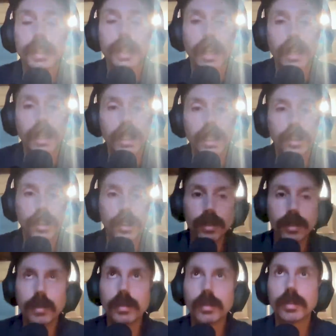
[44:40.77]
kind of
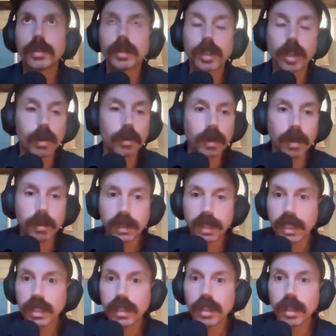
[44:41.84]
issues, you know, involving
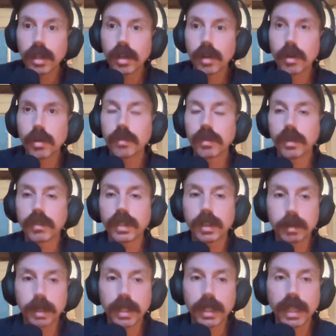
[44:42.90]
ego, involving
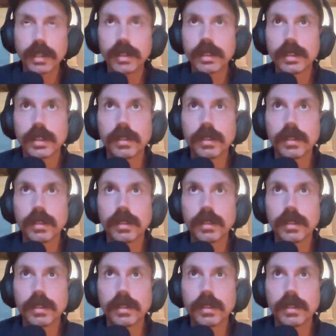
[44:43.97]
communications.